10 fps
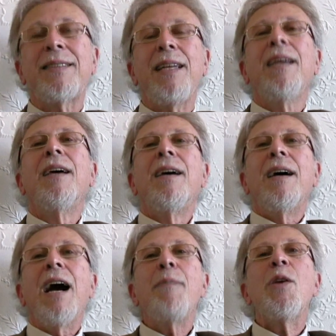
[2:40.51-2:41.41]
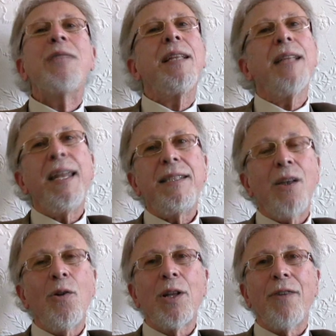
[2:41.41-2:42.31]
See, I'm using Lenny's
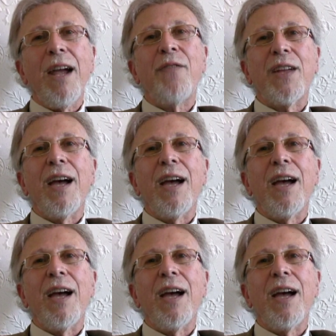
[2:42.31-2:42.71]
holographic